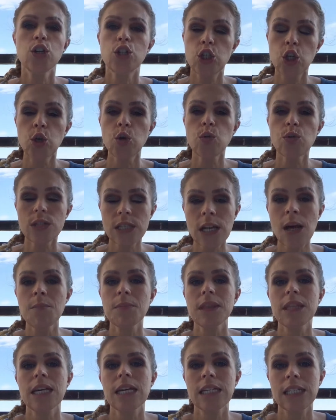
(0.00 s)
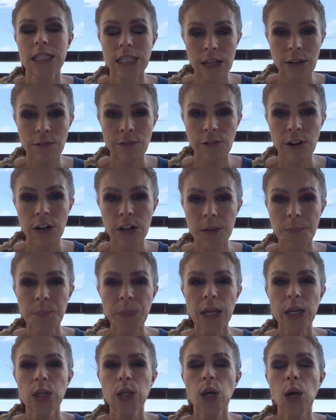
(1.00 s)
Do something different.
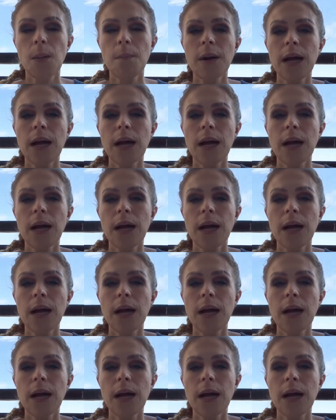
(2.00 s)
You know,